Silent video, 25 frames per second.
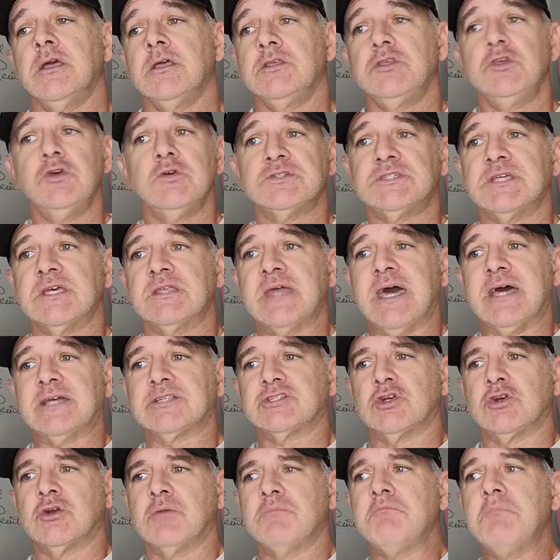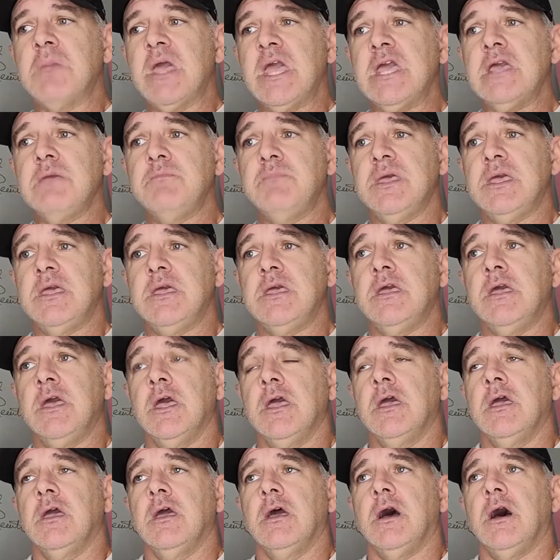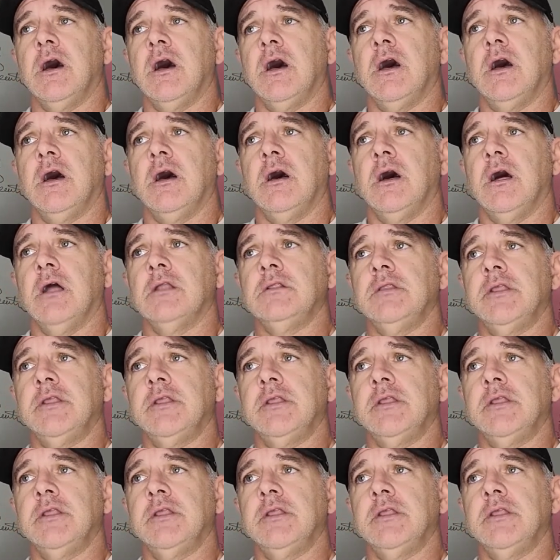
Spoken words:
using that term may be a